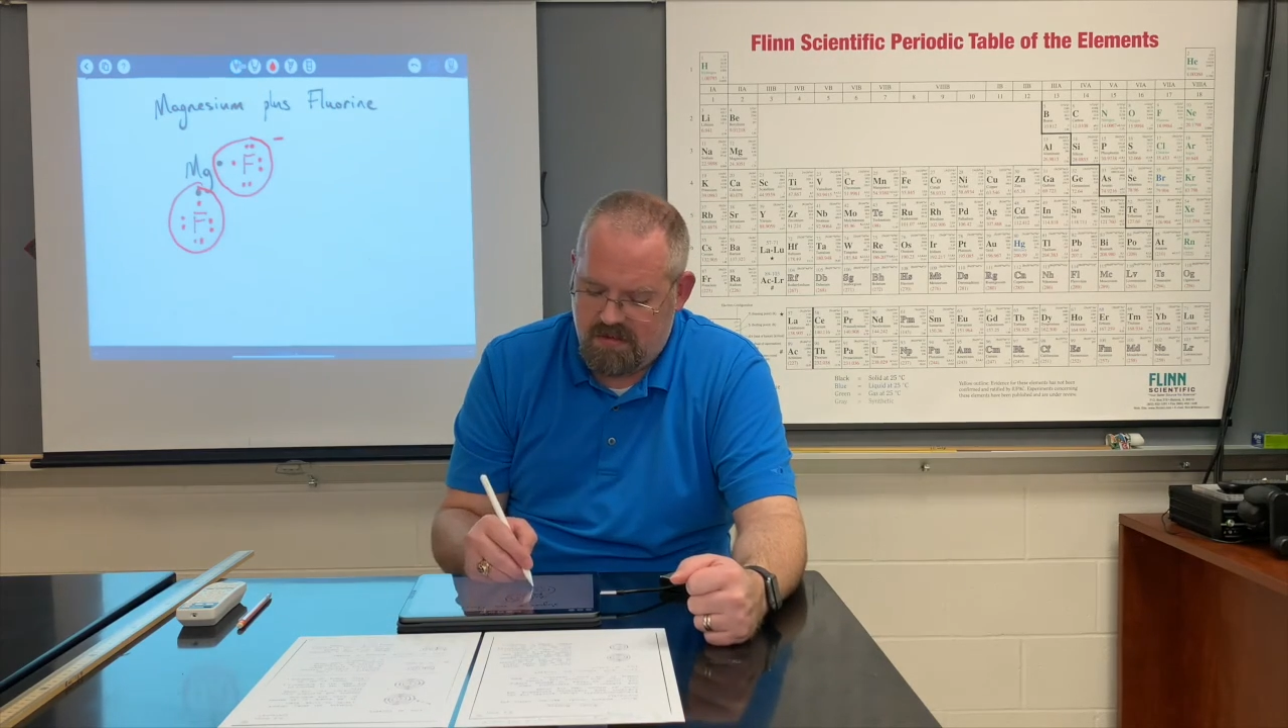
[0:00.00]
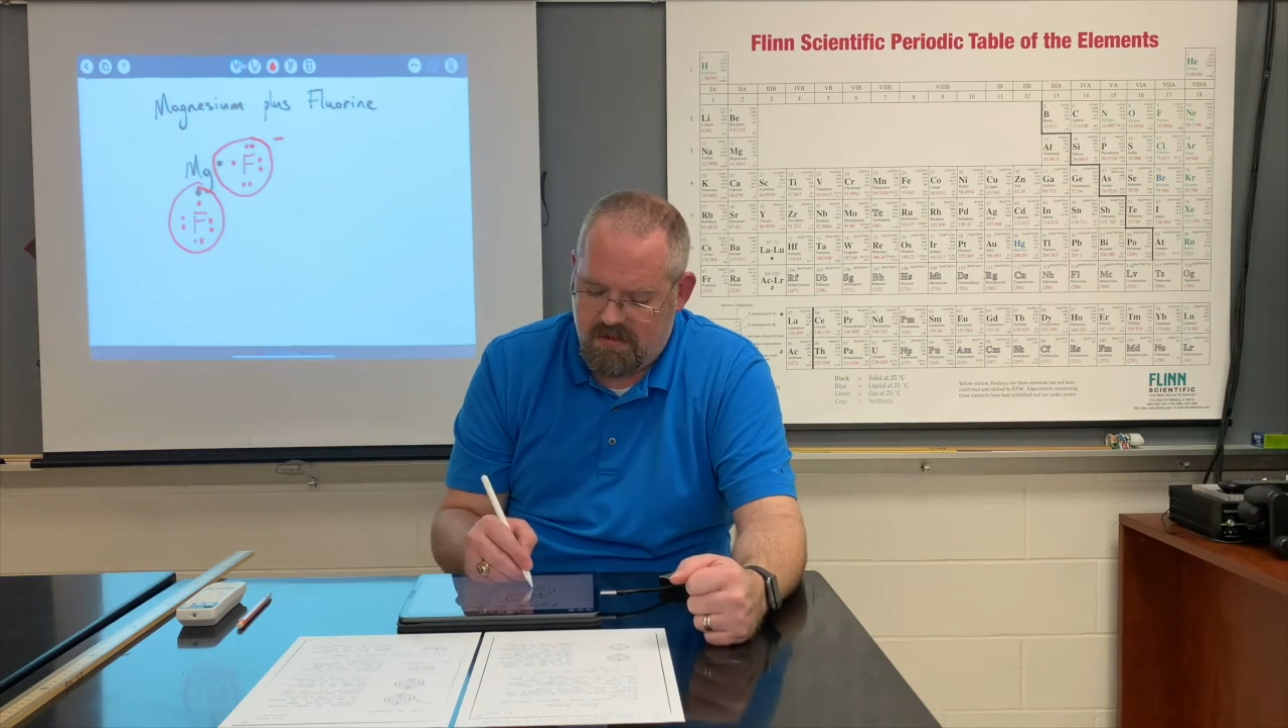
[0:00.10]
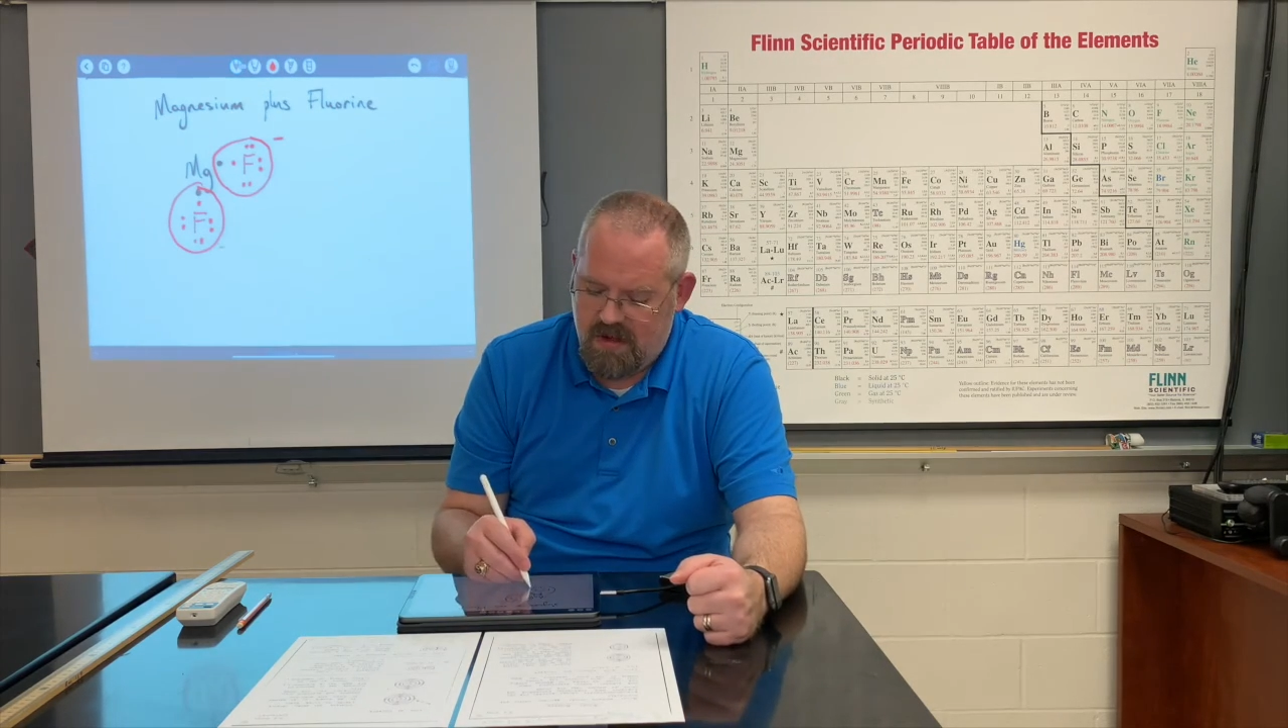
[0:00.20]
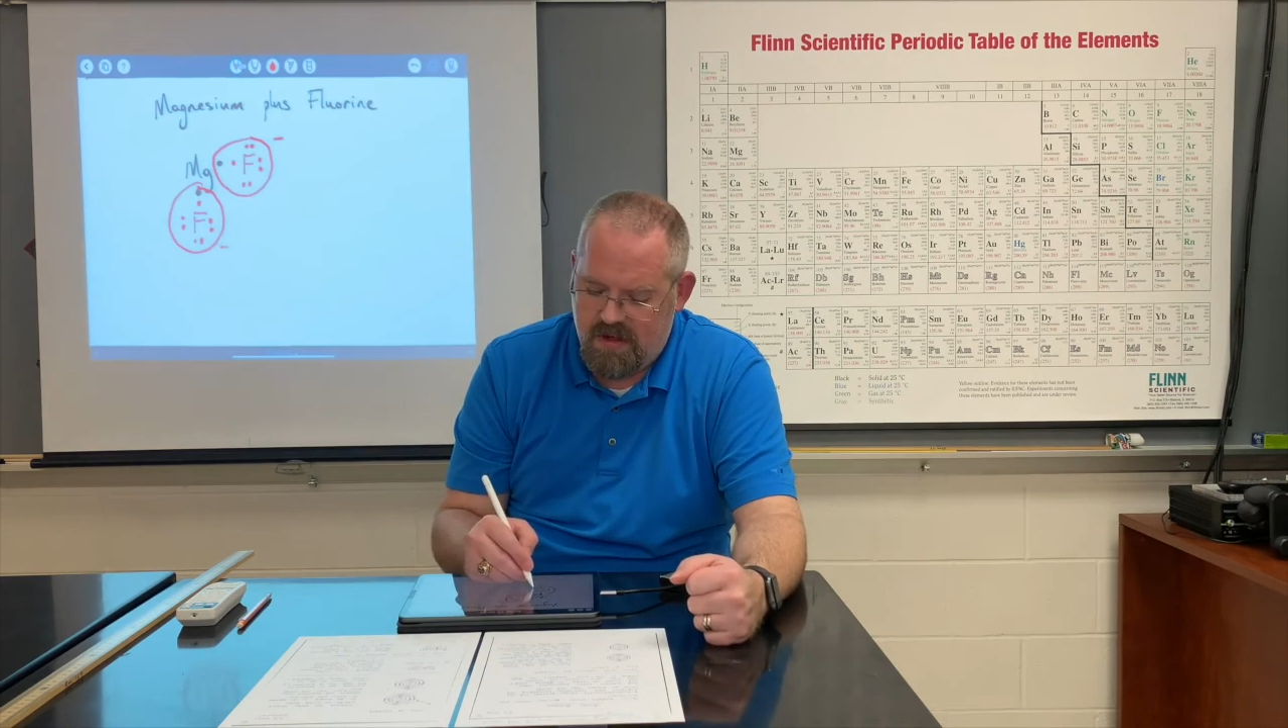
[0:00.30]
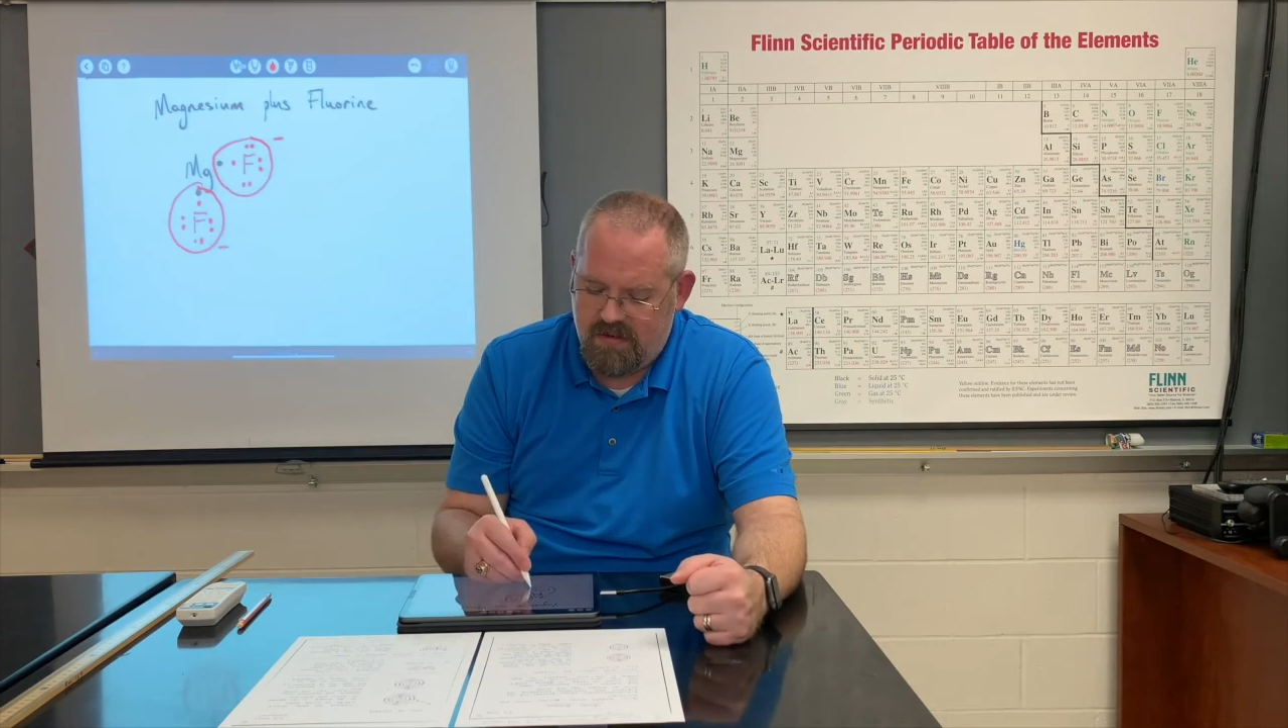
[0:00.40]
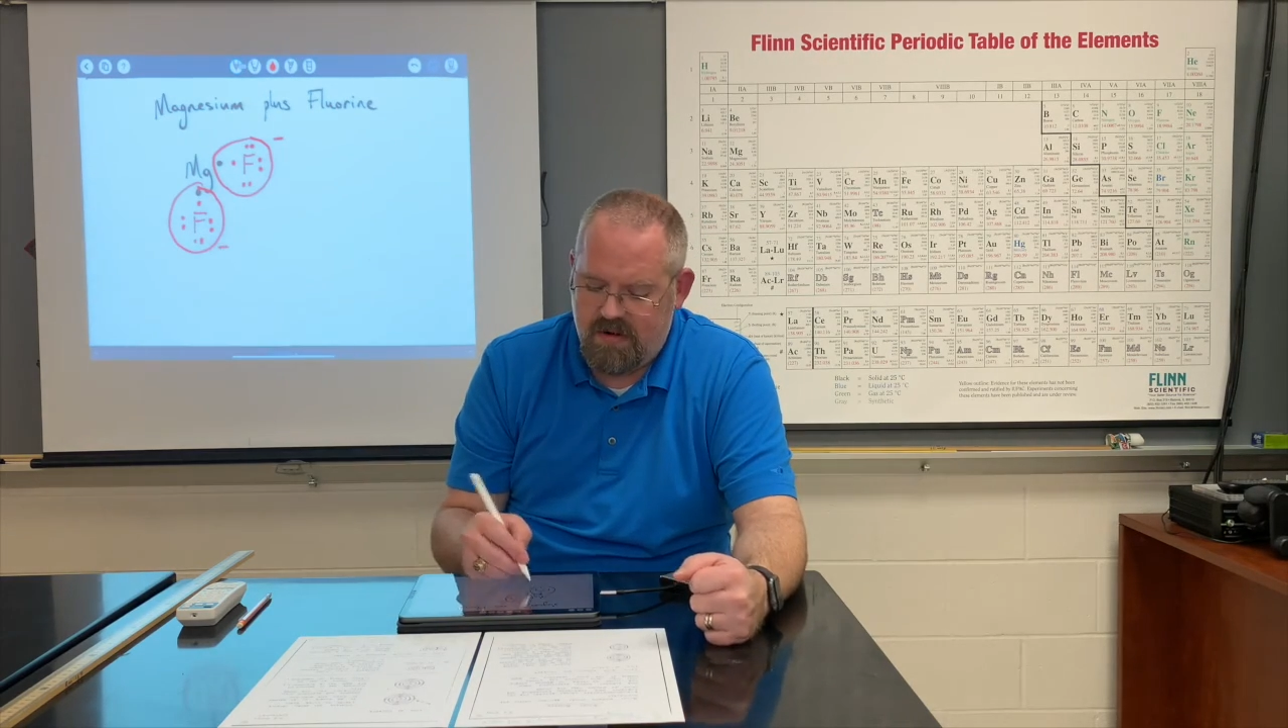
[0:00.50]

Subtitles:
Another